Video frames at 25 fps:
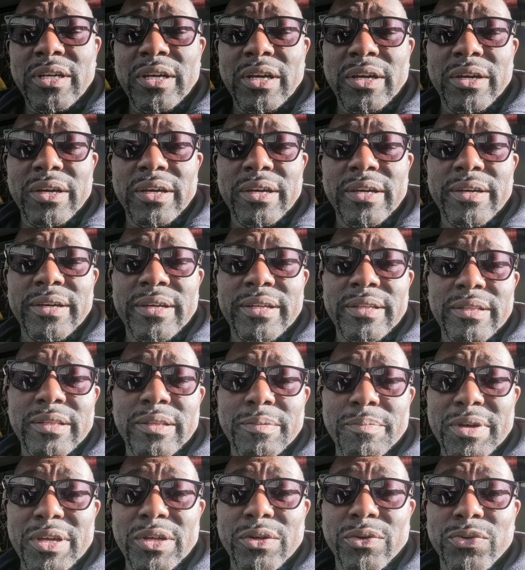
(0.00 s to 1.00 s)

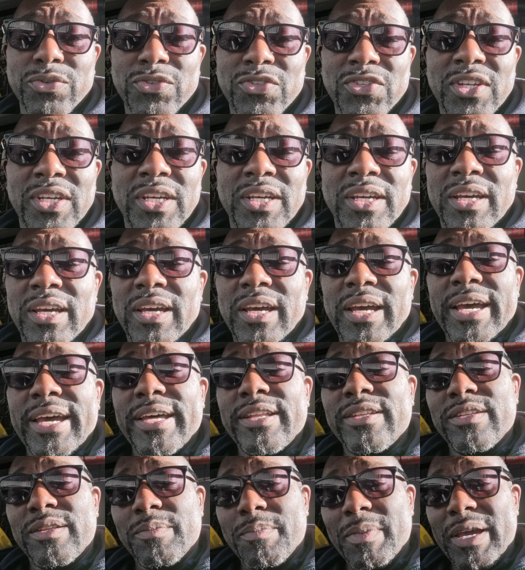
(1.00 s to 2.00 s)
the mills,
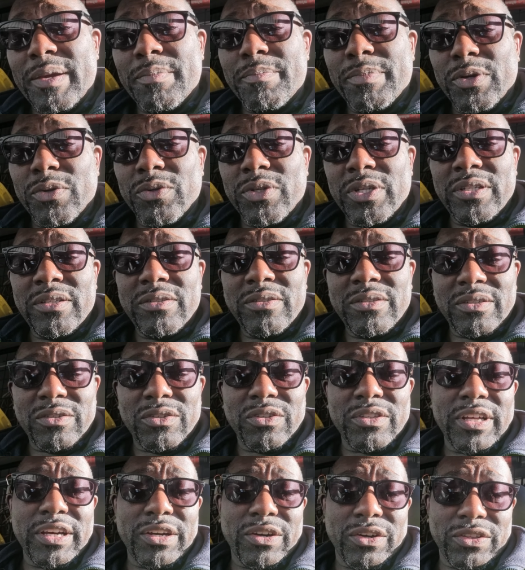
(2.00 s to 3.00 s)
and the main building.
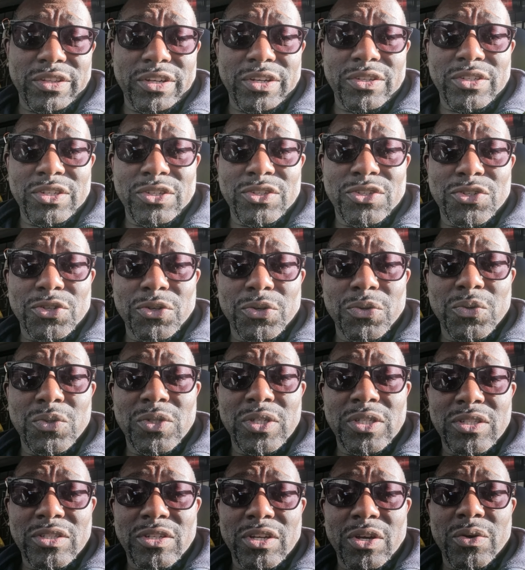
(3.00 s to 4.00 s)
They got those installed,
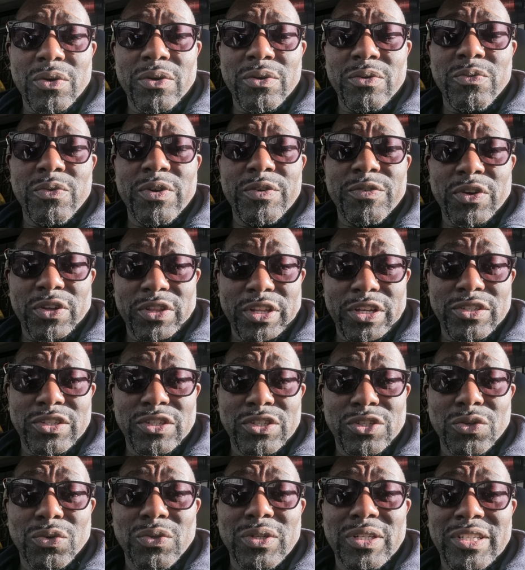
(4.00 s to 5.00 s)
so we've got those
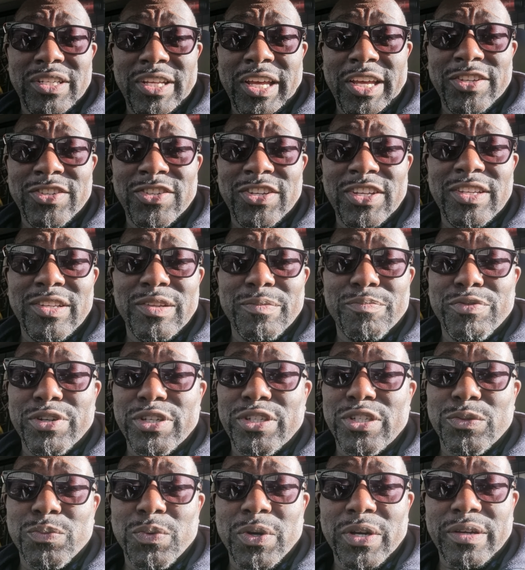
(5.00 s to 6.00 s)
installed and tested. The
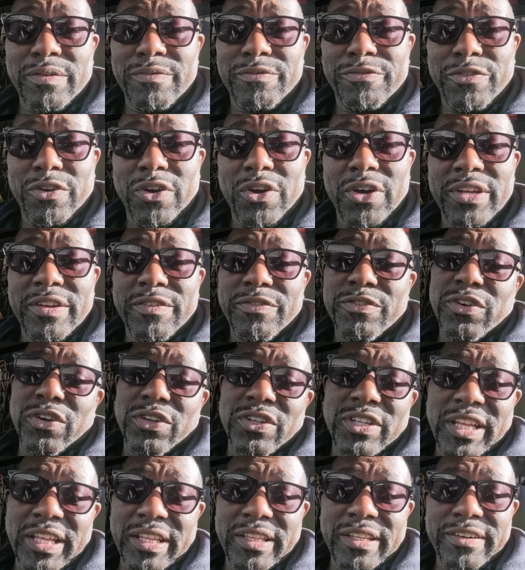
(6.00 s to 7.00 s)
bridge is working fine. I've
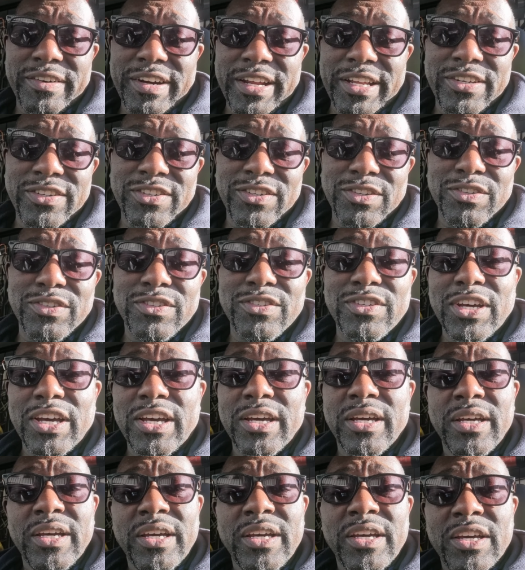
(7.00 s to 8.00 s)
gone near their end and
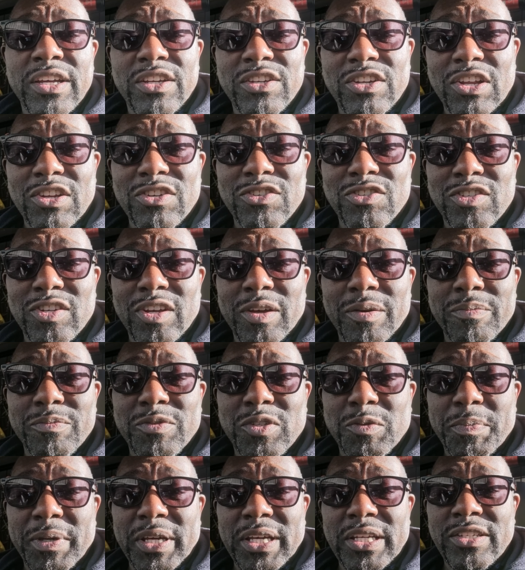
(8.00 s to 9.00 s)
done some
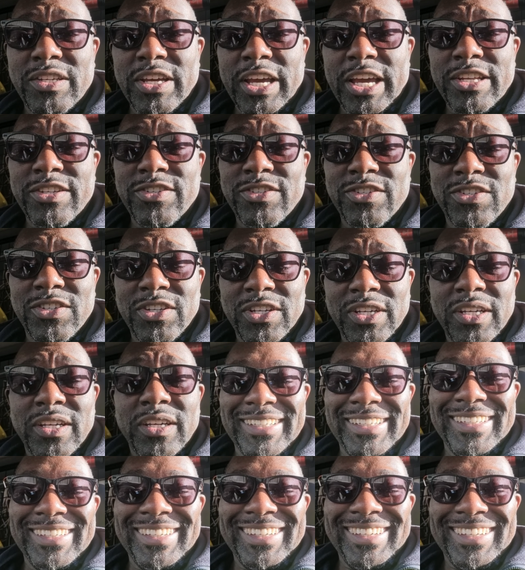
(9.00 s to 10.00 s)
speed tests.
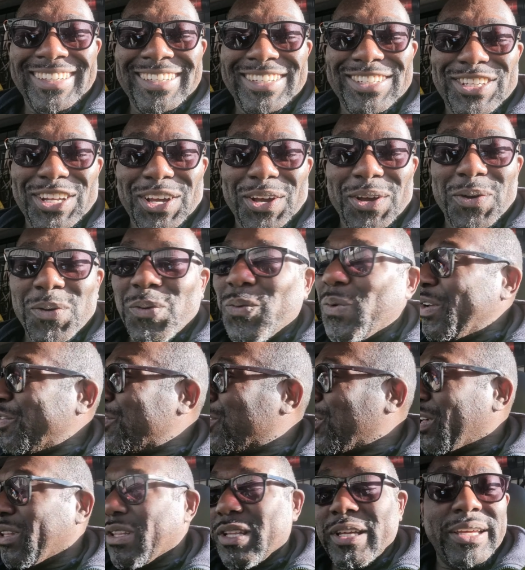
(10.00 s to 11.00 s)
So
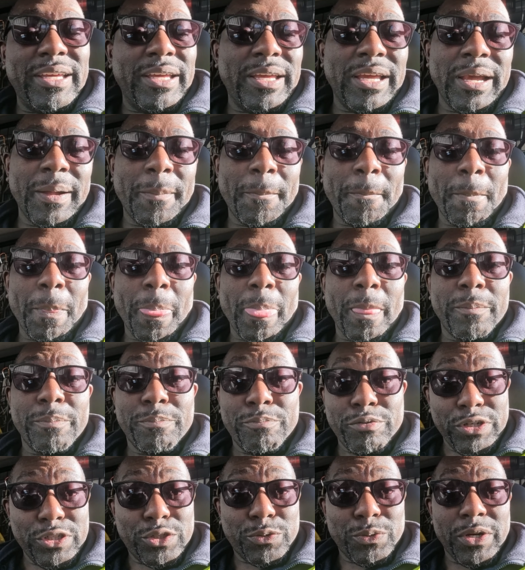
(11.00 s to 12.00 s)
we've got the
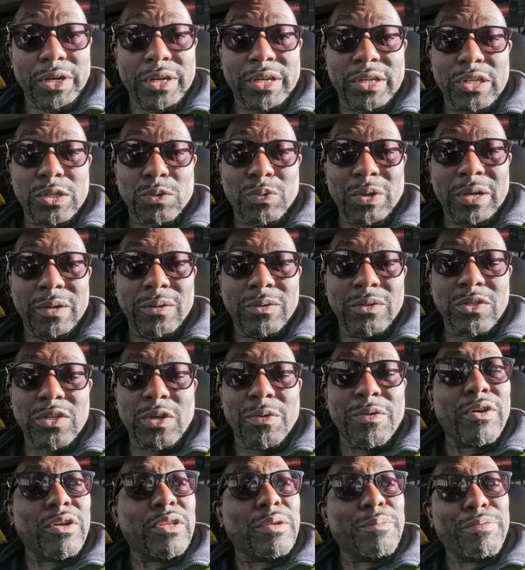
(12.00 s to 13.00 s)
bridge working as well.
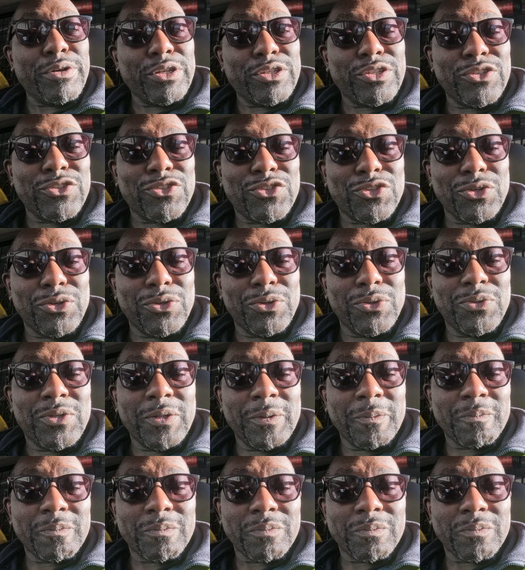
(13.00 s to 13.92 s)
So we've got the bridge installed,